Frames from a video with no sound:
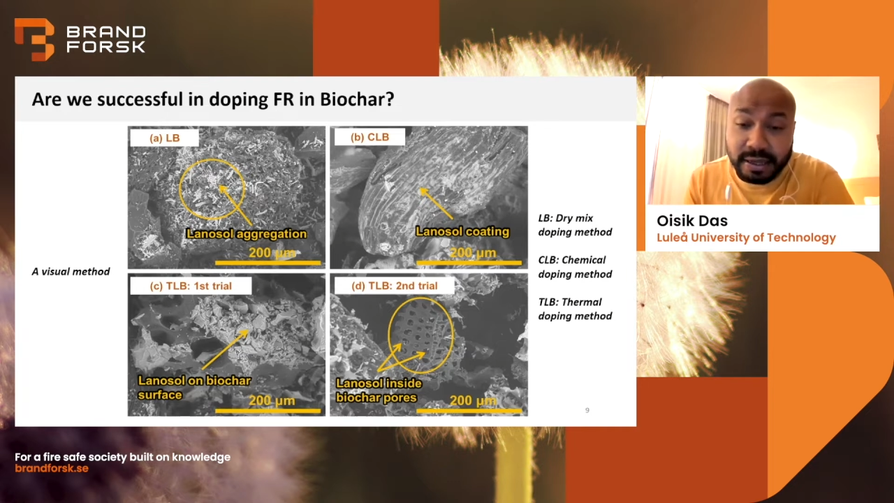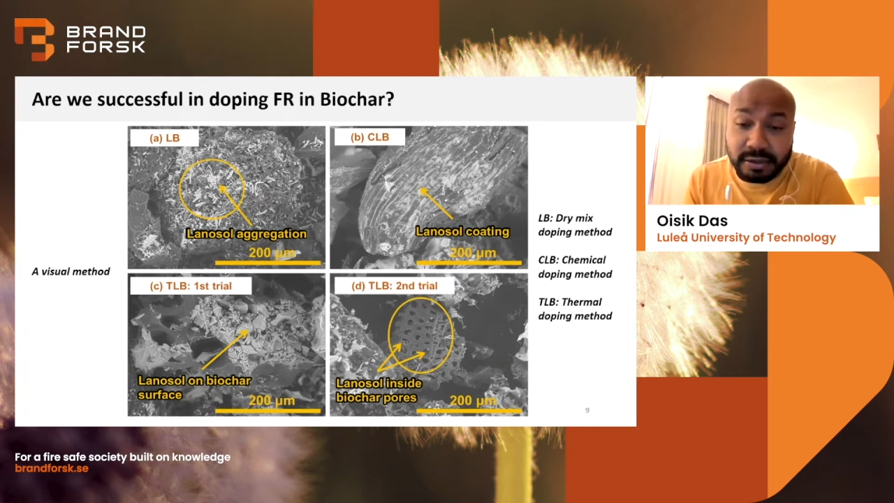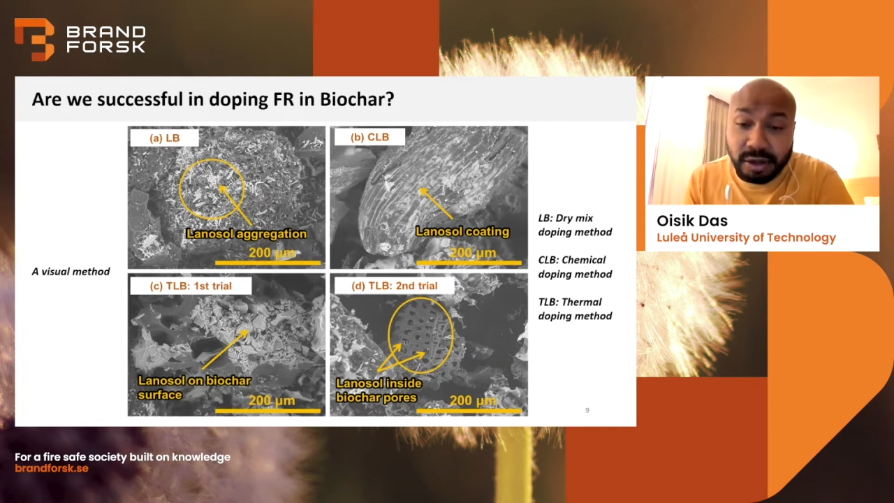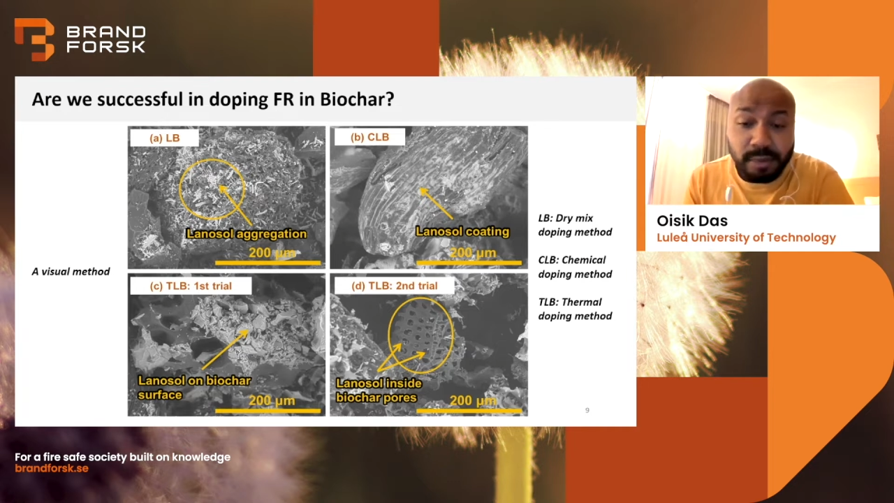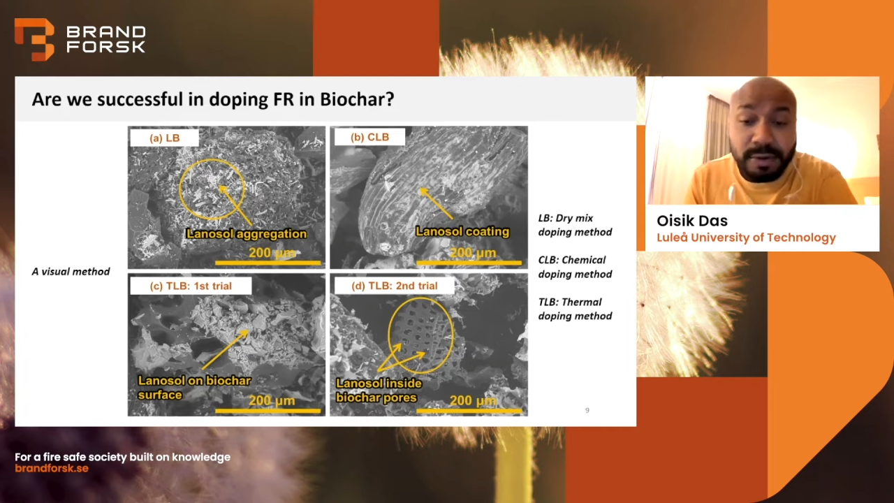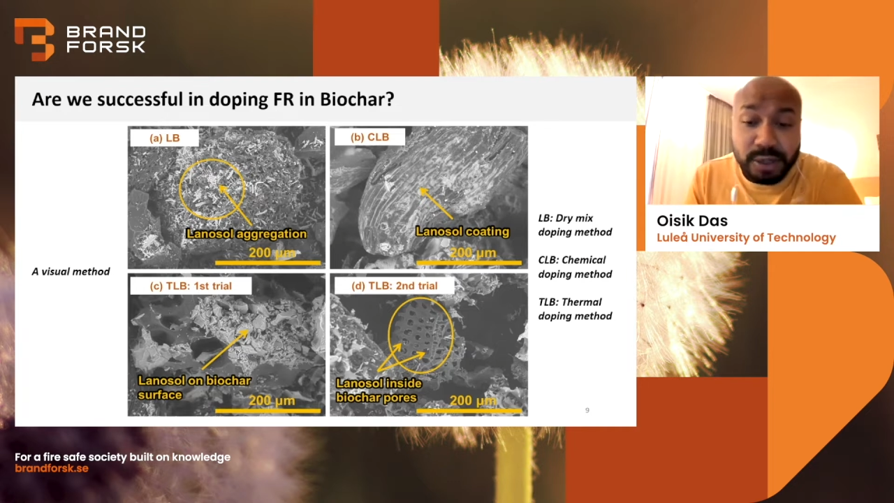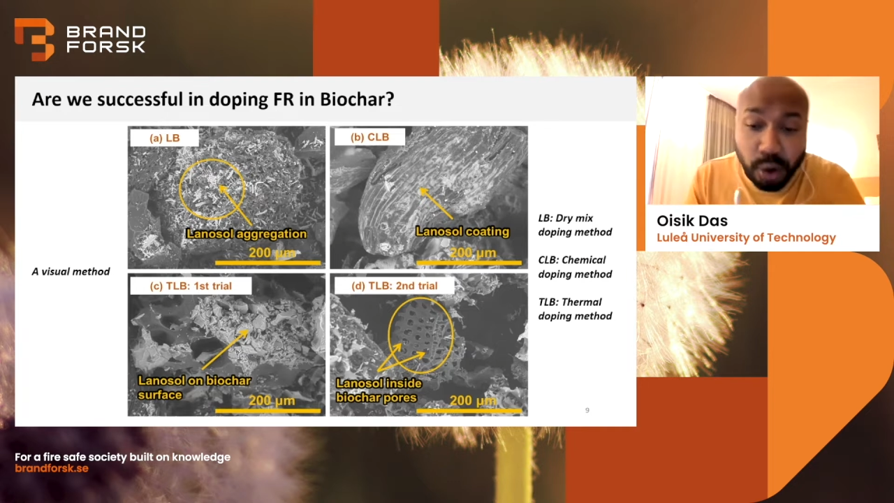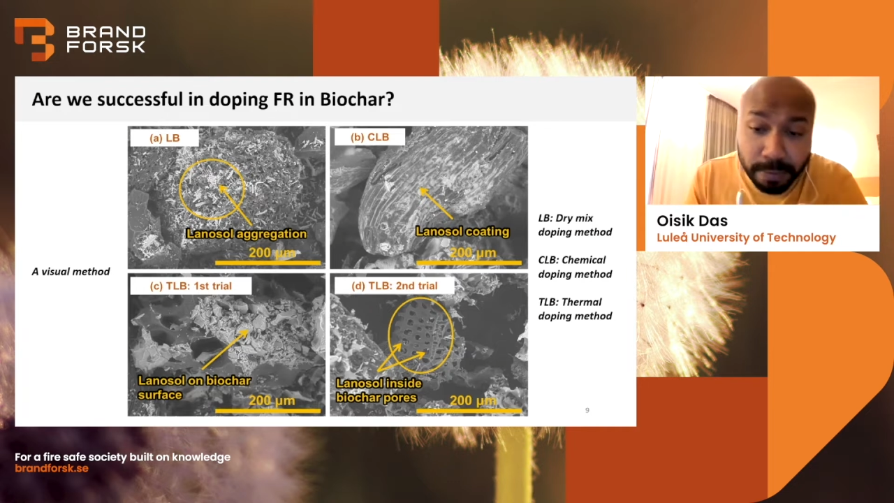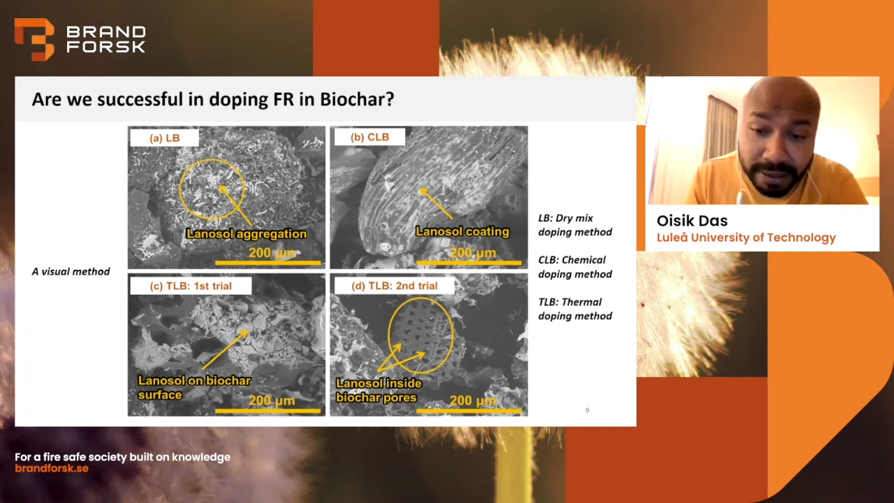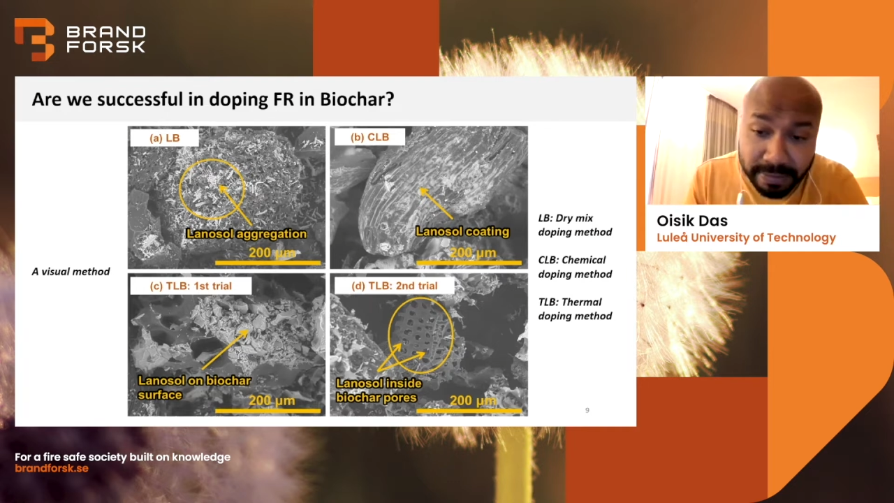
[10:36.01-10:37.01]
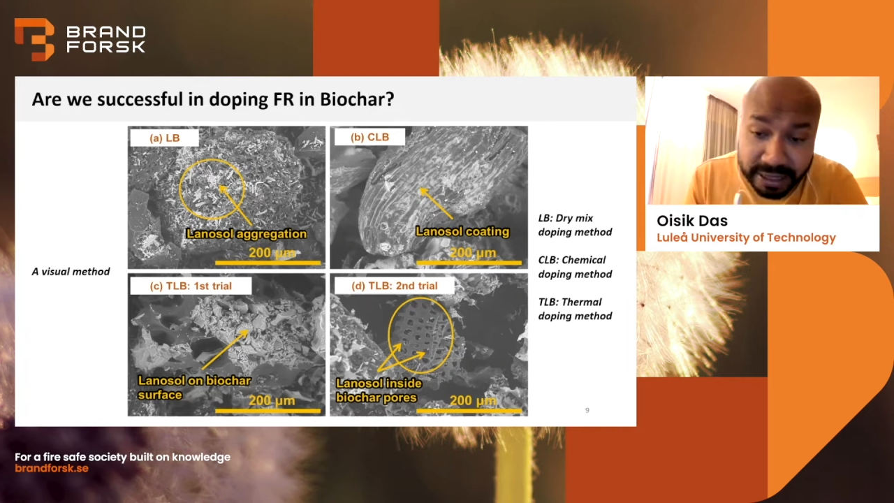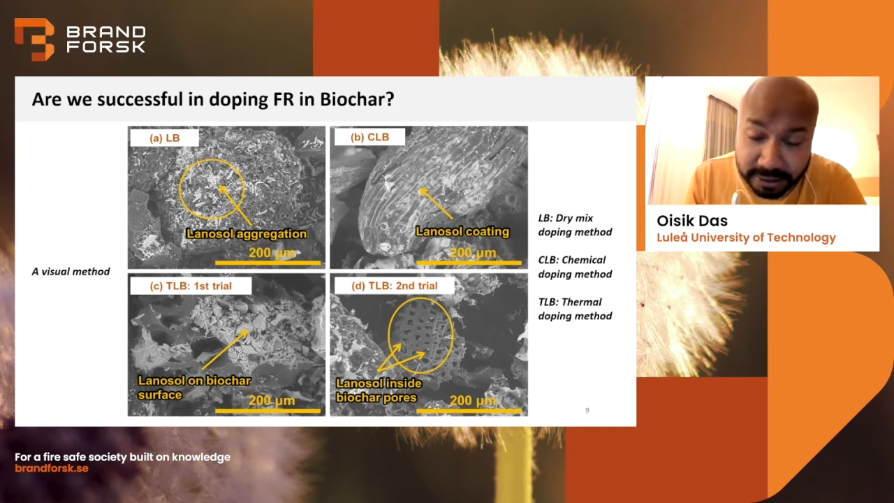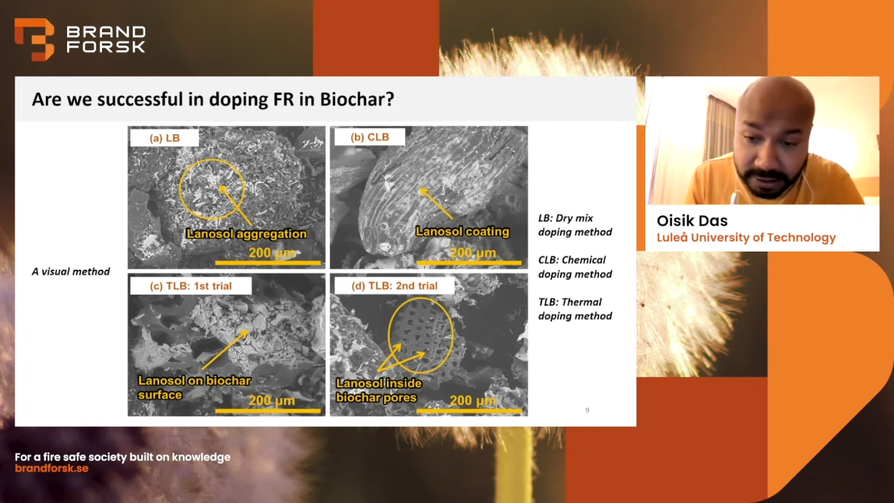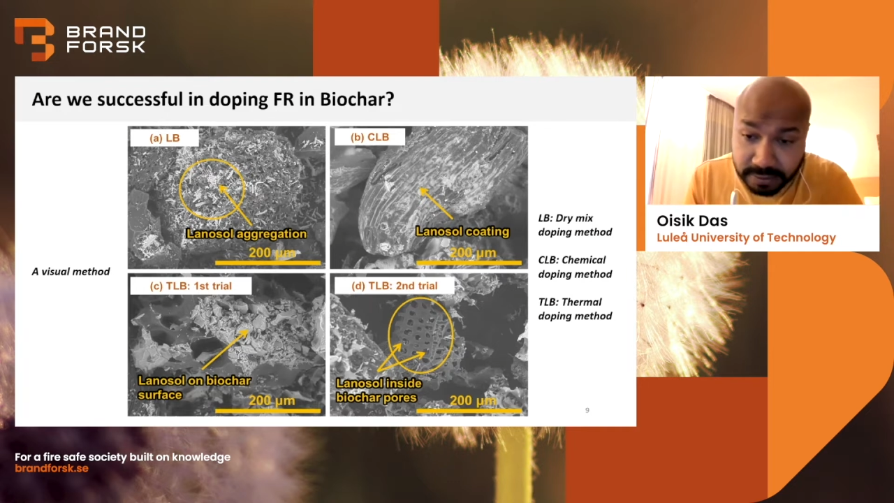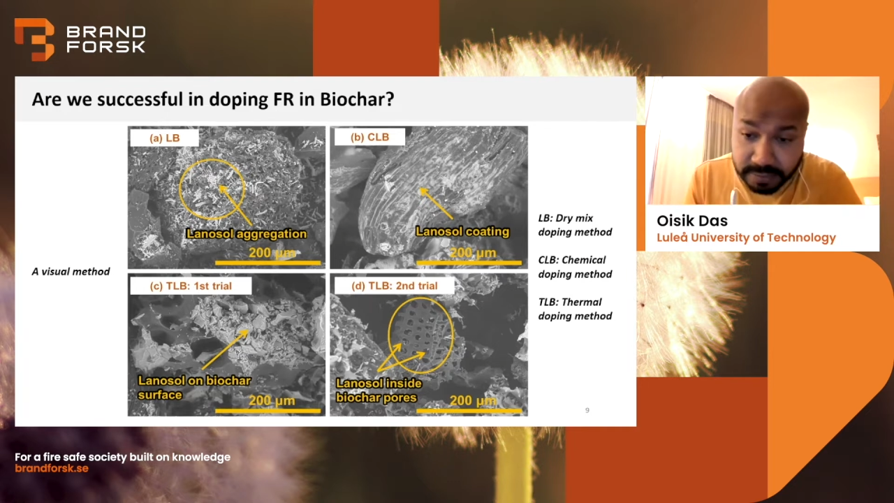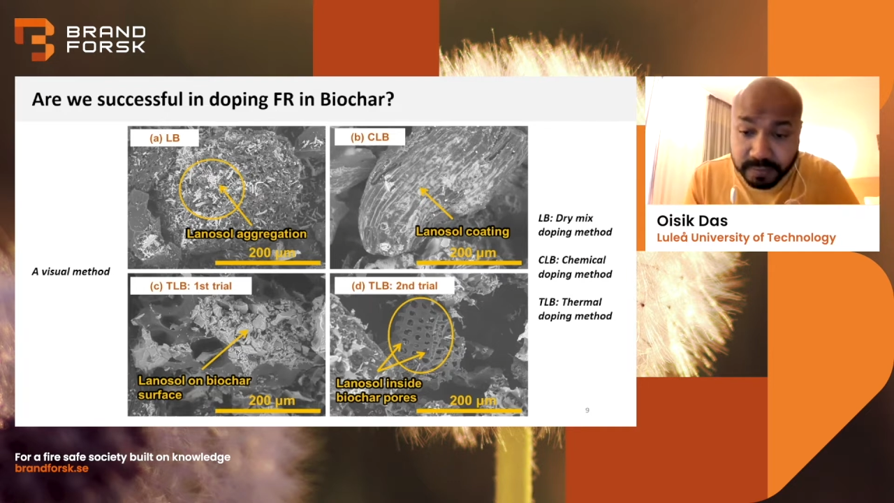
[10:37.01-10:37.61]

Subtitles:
thermal doping method,